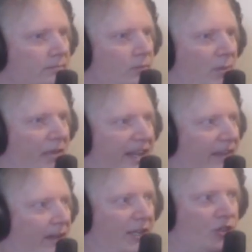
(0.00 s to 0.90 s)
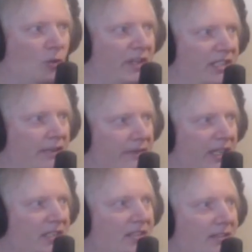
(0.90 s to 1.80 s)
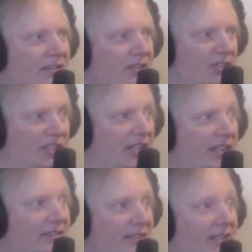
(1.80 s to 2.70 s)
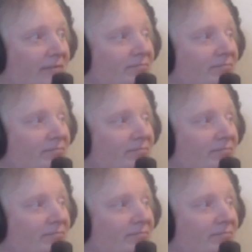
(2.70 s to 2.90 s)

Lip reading: we planned that like 2 weeks in advance and just did it. Yeah.